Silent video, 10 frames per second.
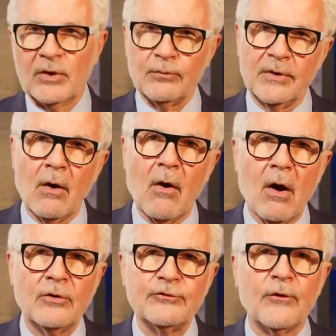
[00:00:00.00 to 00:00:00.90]
which we
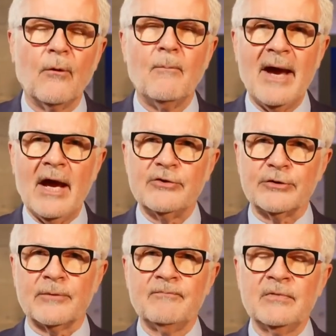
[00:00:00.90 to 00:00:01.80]
also
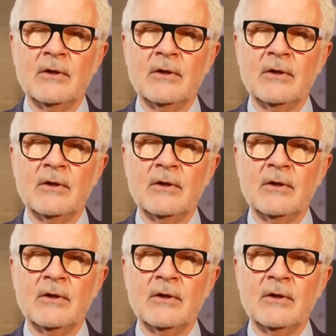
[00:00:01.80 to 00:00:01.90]
measure.